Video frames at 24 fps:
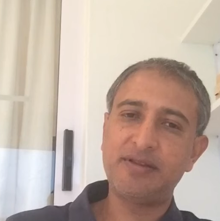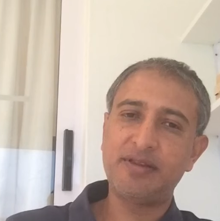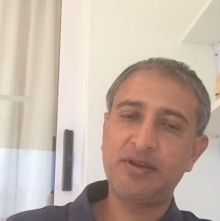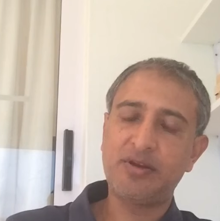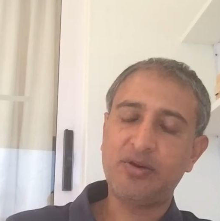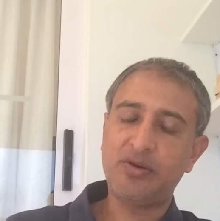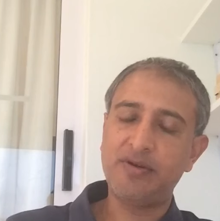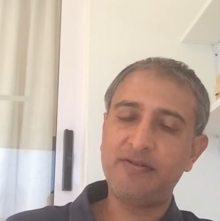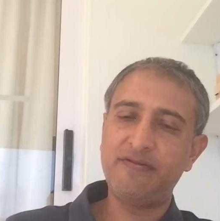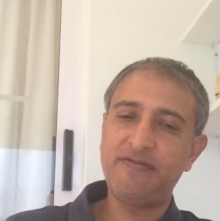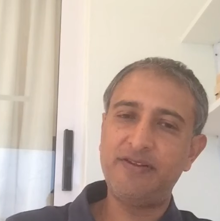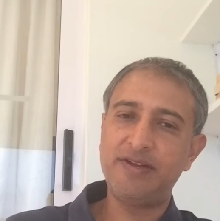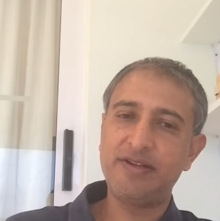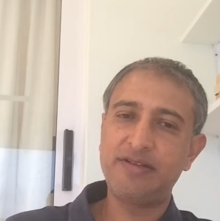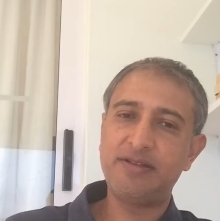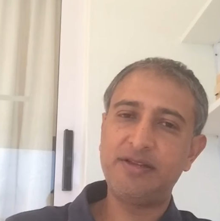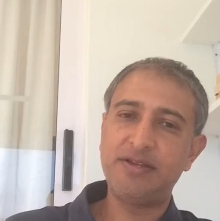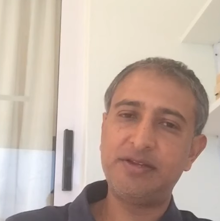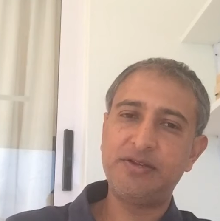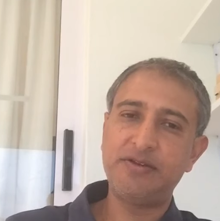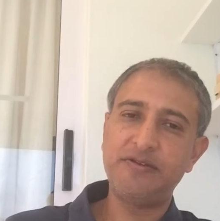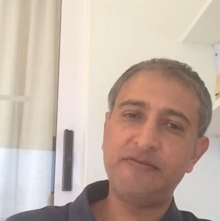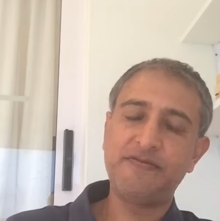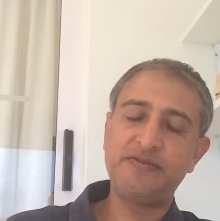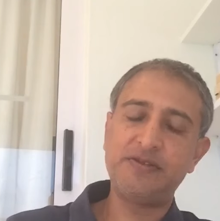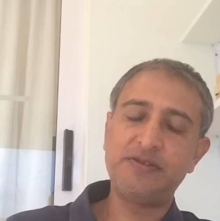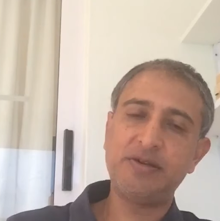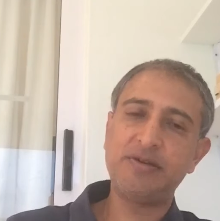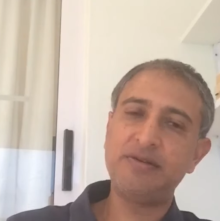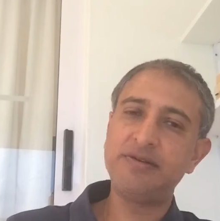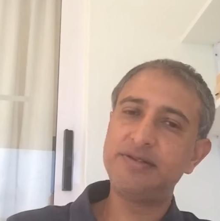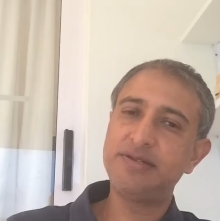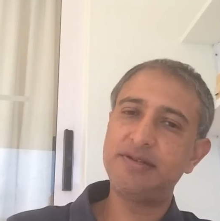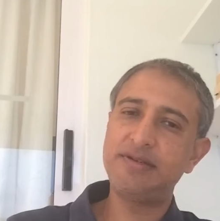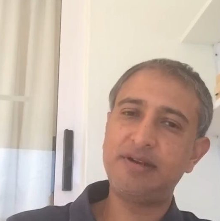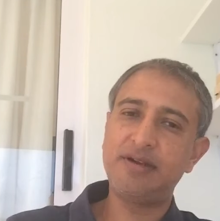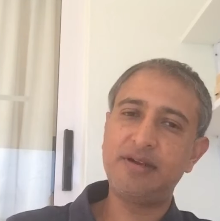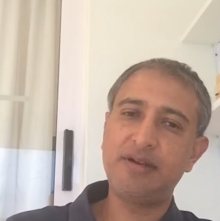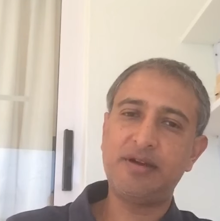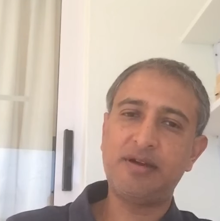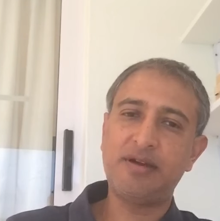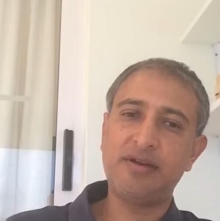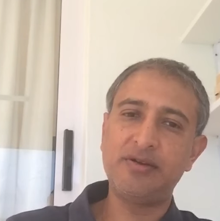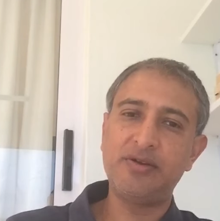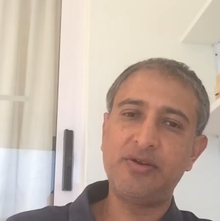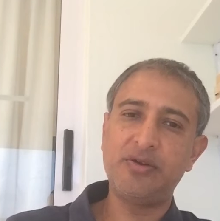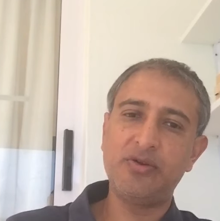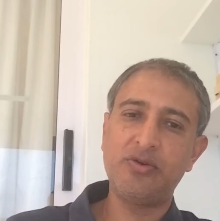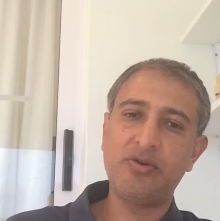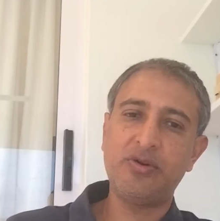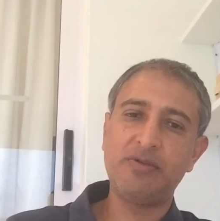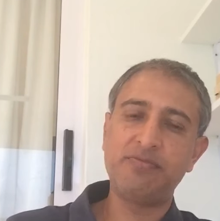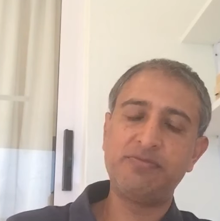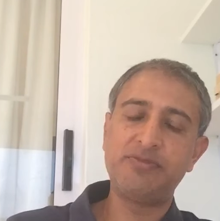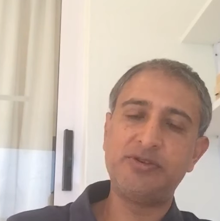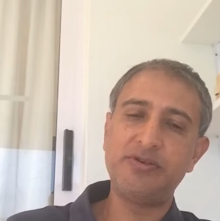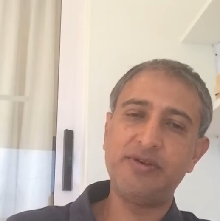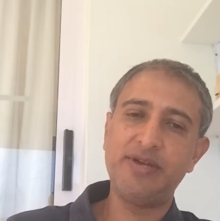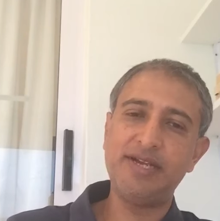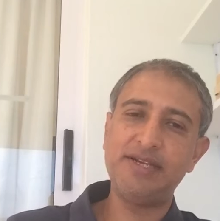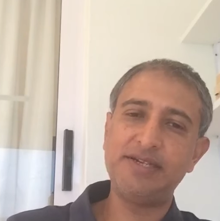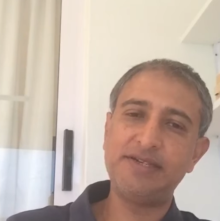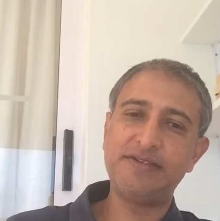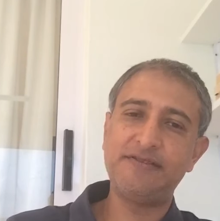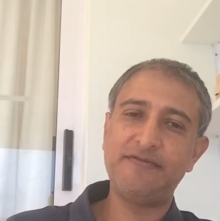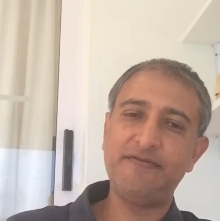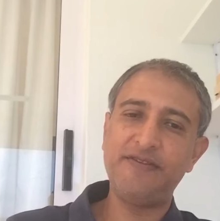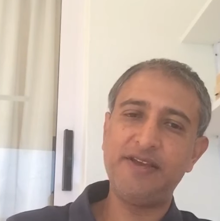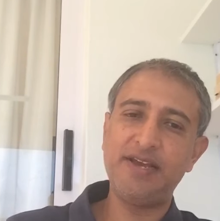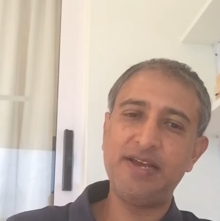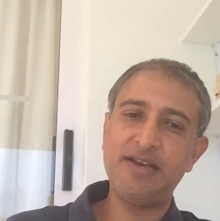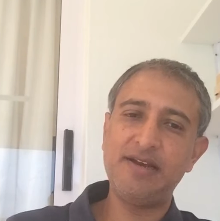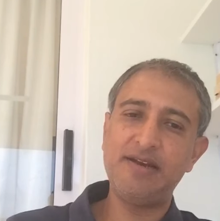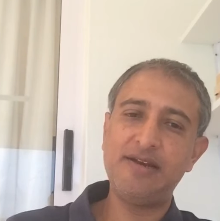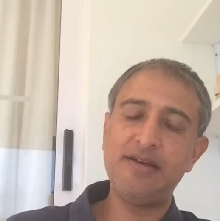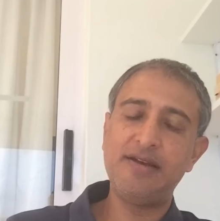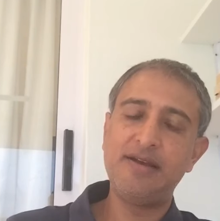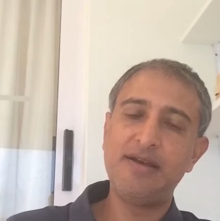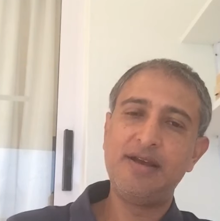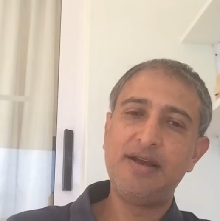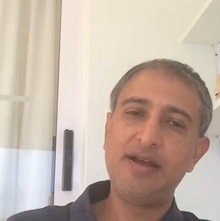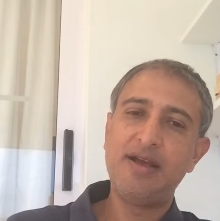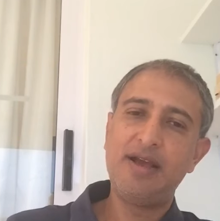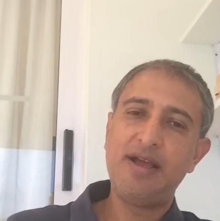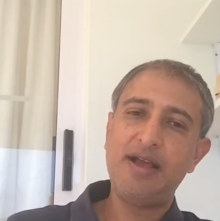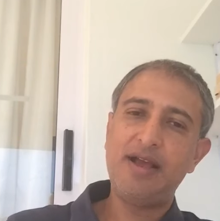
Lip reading: the conflict that you've chosen and how you hope to intervene.